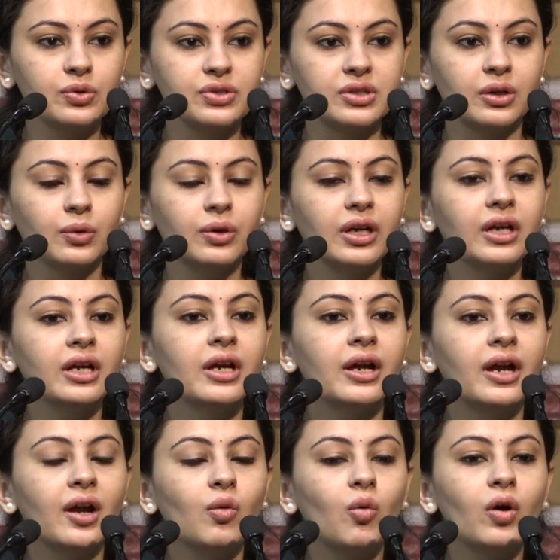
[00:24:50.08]
to say okay
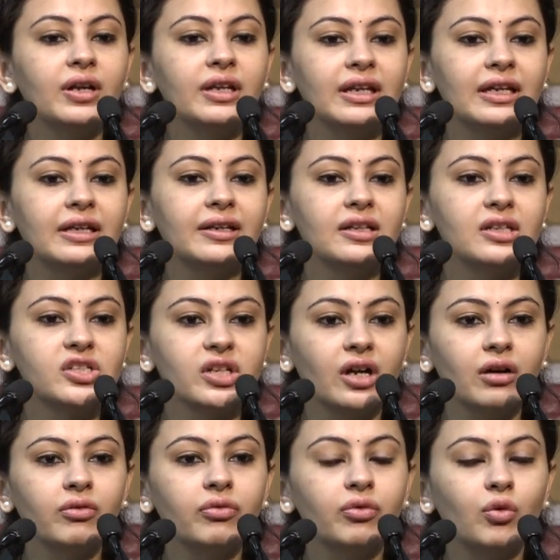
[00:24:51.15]
avoid eating
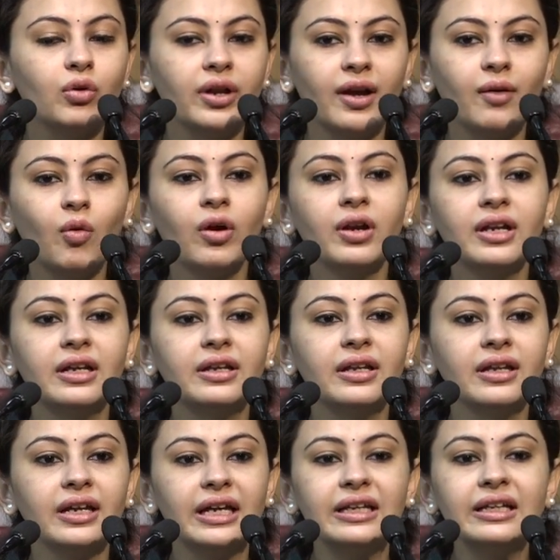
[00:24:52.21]
junk food avoid
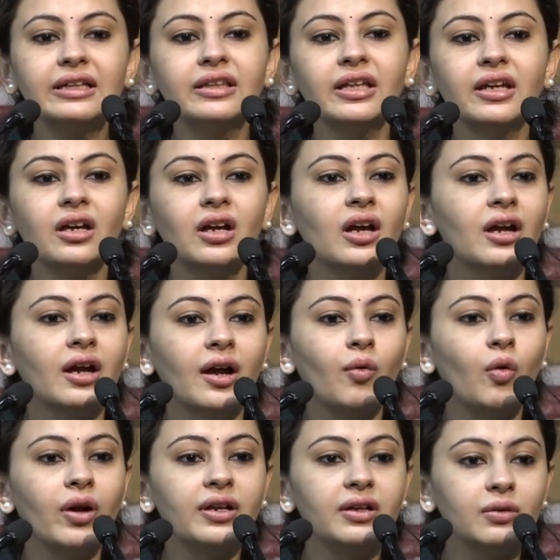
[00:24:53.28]
eating anything
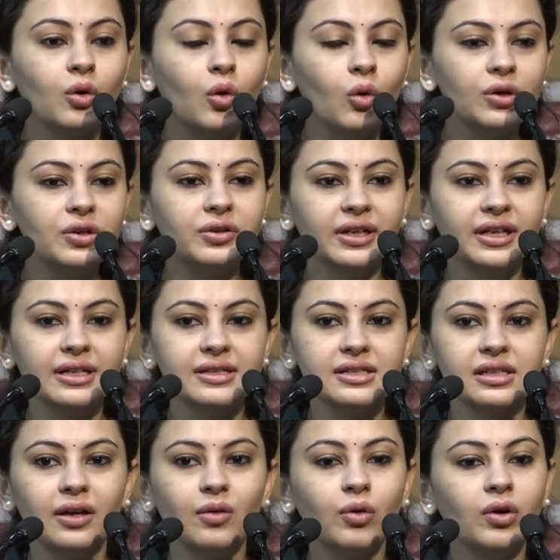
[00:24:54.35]
avoid cold
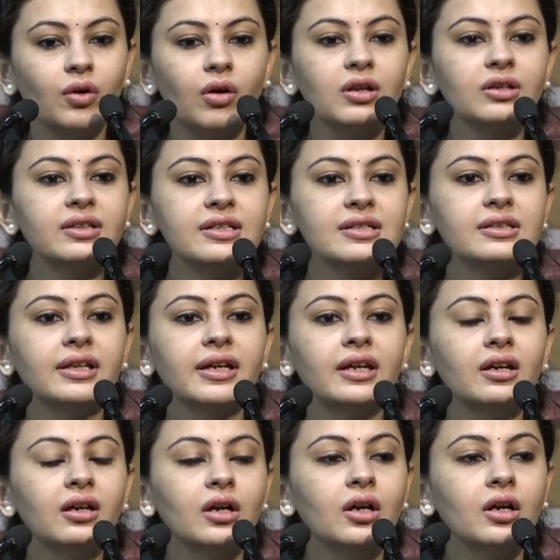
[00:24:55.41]
drinks avoid all this
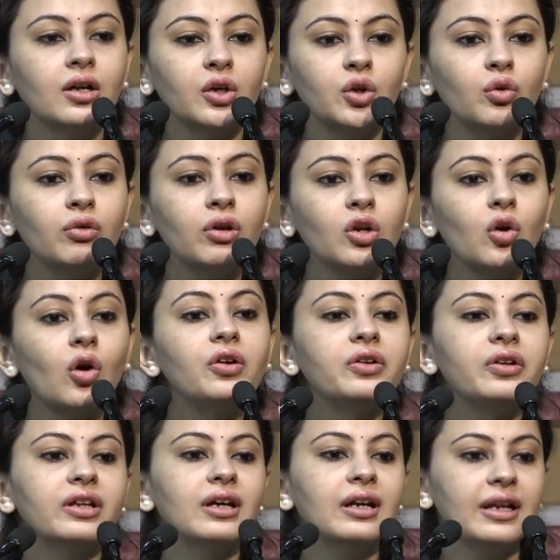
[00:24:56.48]
thing you will not
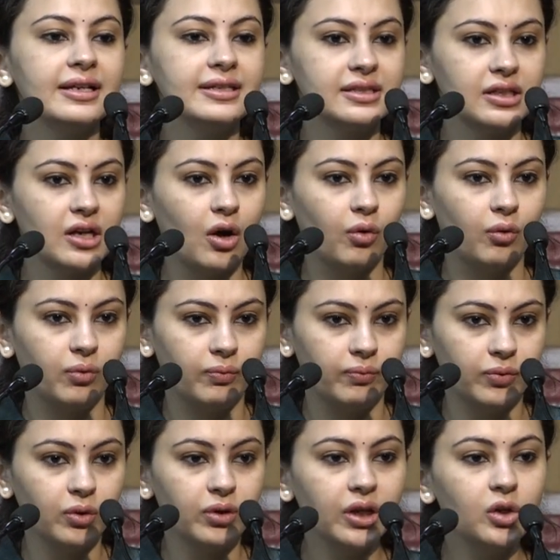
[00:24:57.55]
realize now
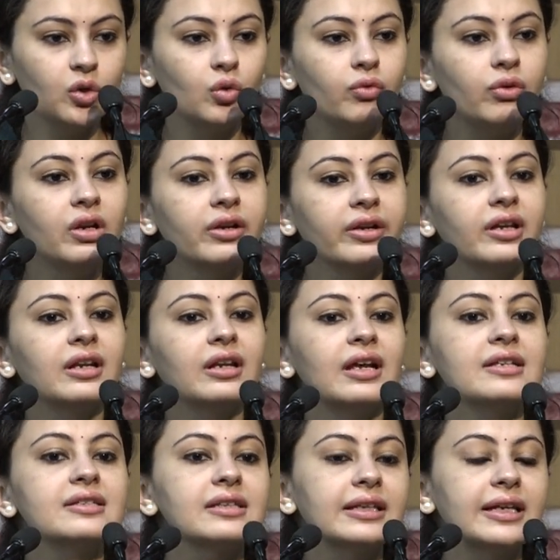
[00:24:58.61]
okay you will
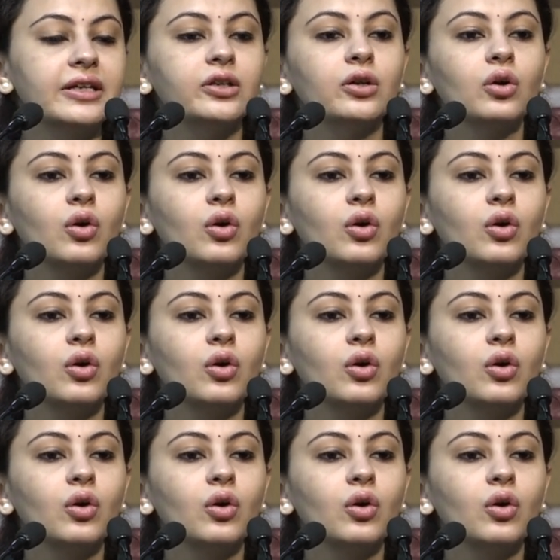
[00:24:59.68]
realize later